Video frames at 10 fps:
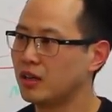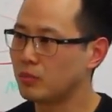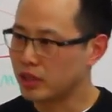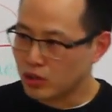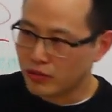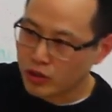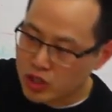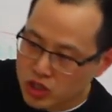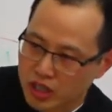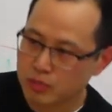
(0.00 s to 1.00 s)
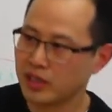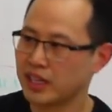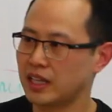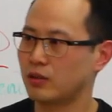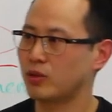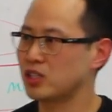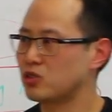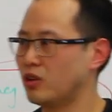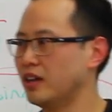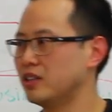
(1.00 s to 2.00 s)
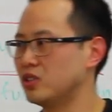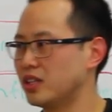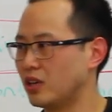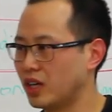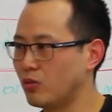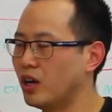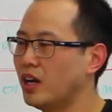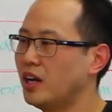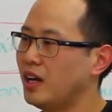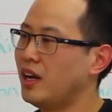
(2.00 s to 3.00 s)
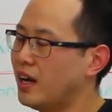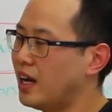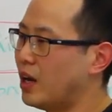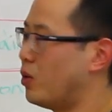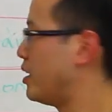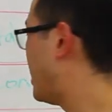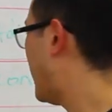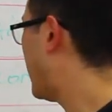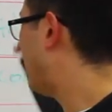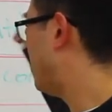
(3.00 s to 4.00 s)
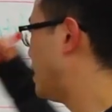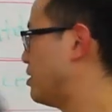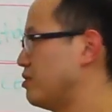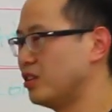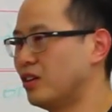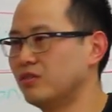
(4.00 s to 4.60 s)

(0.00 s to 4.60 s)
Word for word: But you, if you had started building a restaurant and you said, okay, well, I wanted to have like you know